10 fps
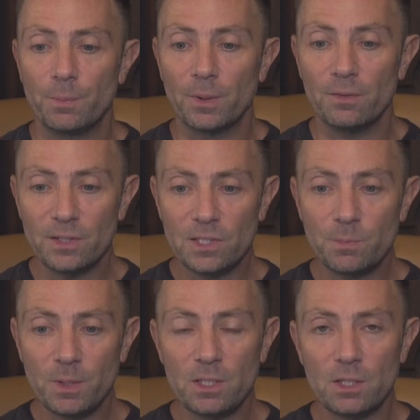But this
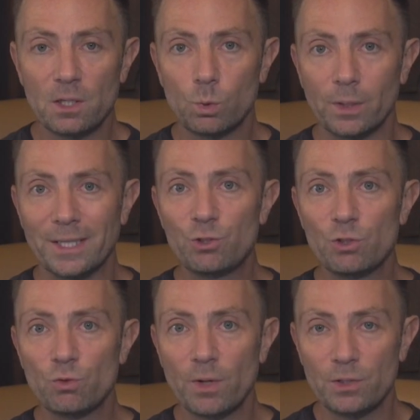has been a year where
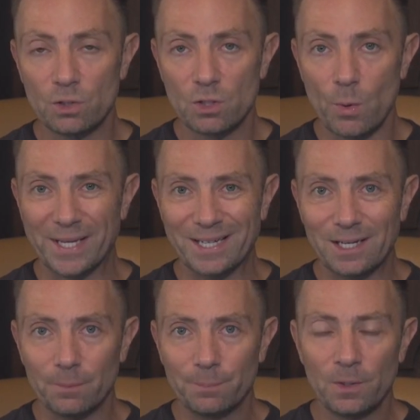interest rates are going
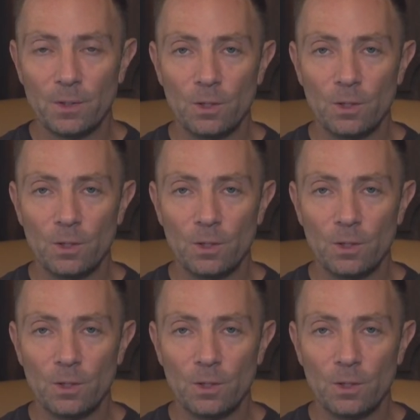up,